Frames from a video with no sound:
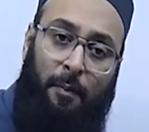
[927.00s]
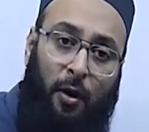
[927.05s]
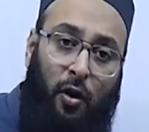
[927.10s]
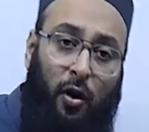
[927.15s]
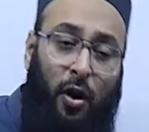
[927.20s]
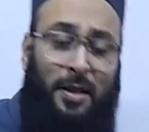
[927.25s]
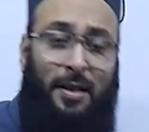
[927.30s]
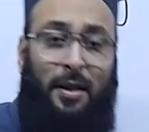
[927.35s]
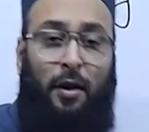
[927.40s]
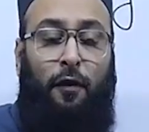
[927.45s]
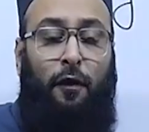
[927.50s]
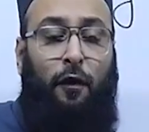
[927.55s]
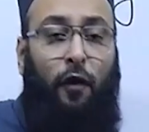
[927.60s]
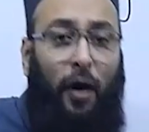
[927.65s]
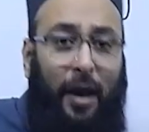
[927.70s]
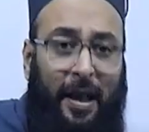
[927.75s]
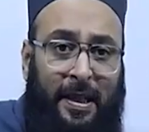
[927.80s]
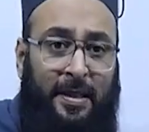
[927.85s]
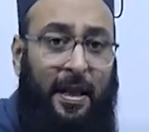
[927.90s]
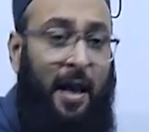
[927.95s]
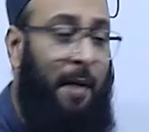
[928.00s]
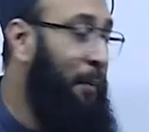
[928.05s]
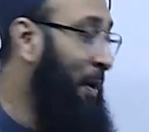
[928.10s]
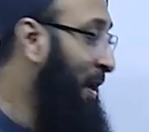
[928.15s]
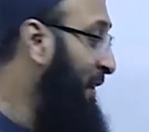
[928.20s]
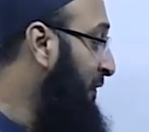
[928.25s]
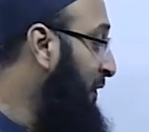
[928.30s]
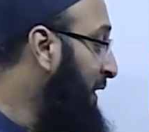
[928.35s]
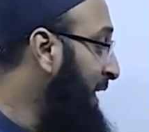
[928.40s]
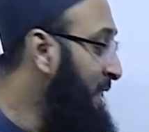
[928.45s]
Because for
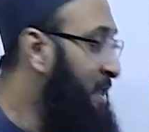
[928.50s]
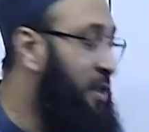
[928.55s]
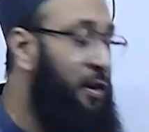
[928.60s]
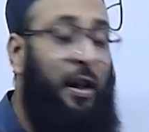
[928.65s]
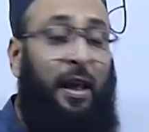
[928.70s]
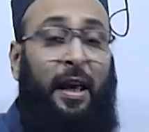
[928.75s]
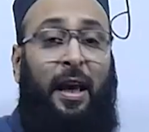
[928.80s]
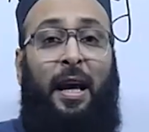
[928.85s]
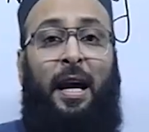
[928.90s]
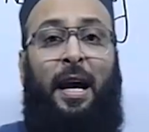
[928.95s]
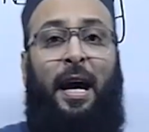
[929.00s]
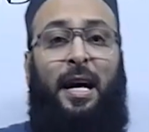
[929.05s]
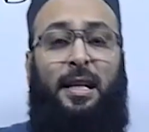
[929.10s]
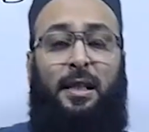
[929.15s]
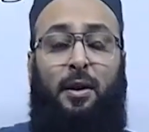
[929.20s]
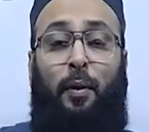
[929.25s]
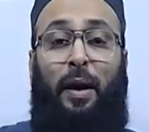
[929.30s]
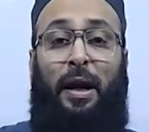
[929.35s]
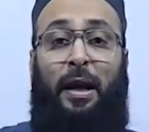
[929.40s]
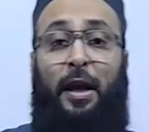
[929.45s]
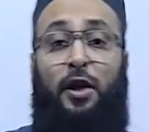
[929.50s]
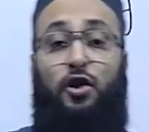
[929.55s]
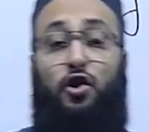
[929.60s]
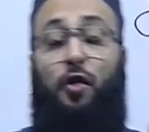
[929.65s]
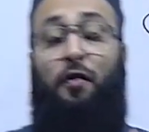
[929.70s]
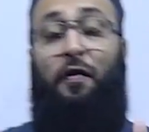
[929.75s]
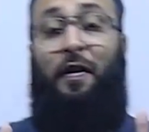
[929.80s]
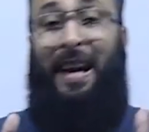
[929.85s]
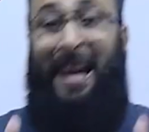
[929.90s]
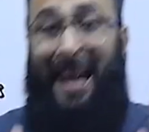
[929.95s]
example, if these 3 has a weightage
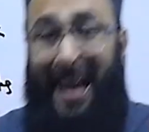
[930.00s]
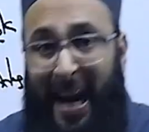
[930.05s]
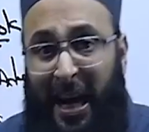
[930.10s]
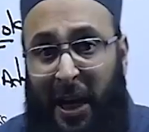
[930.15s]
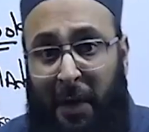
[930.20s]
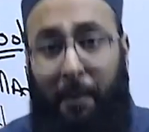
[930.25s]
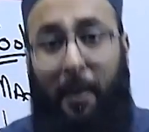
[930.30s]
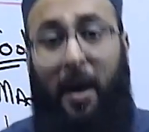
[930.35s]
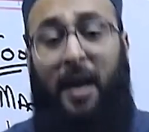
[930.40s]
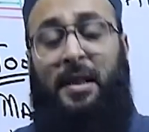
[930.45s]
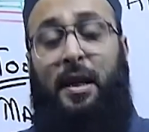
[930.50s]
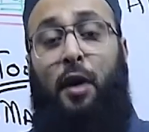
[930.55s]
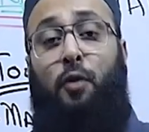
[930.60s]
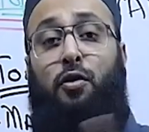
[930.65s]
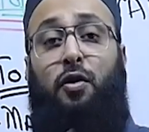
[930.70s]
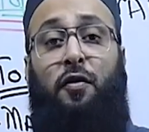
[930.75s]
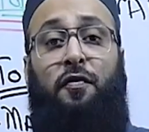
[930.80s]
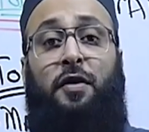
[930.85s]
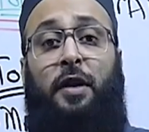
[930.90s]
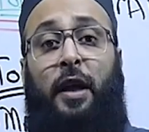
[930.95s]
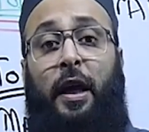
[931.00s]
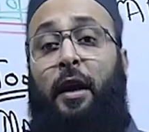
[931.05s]
of 8 marks out of